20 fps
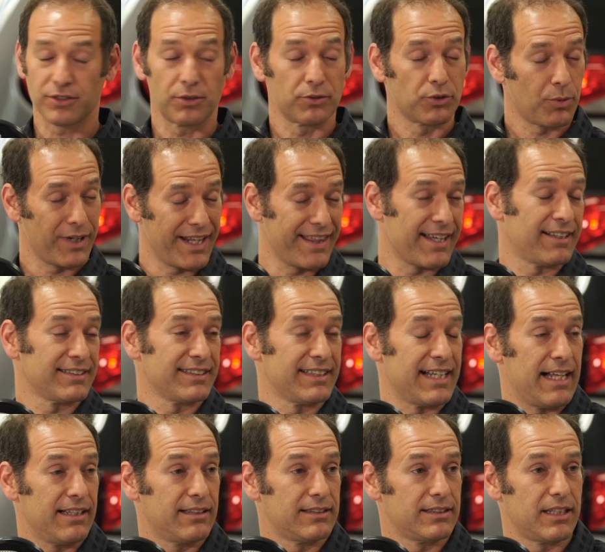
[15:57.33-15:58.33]
So twenty thousand
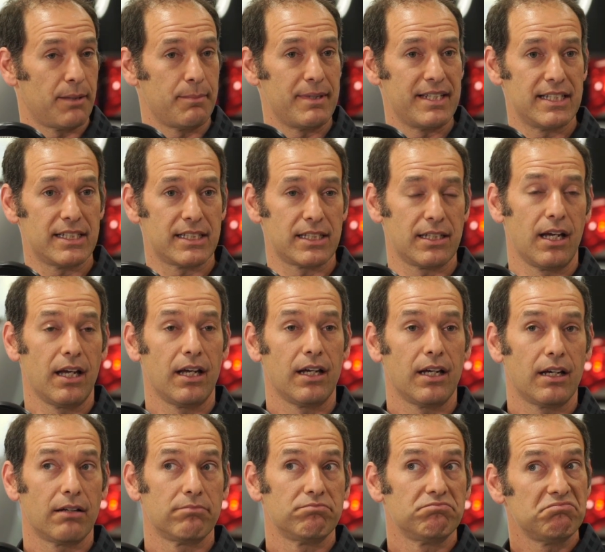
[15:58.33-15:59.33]
dollars. Twenty mean, grams your
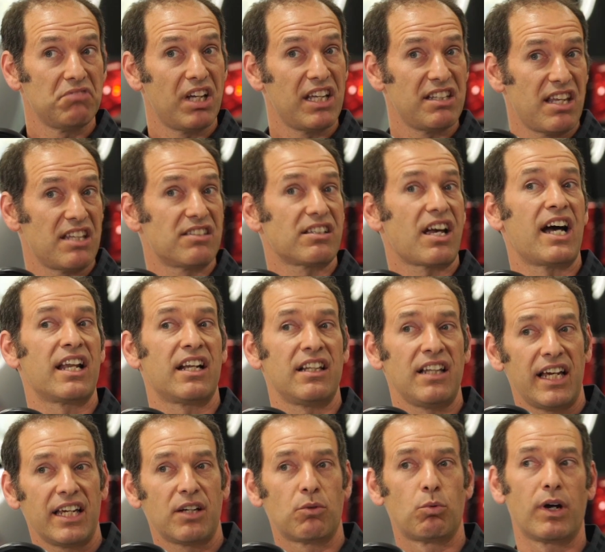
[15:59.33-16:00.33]
ceiling. It, it's kind of
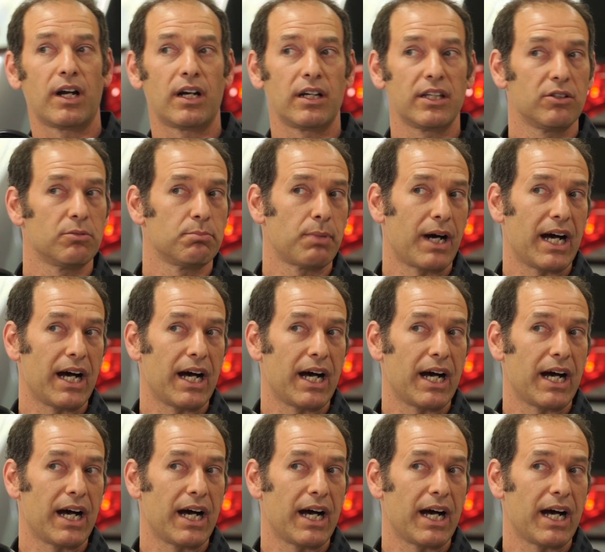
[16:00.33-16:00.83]
like where you'd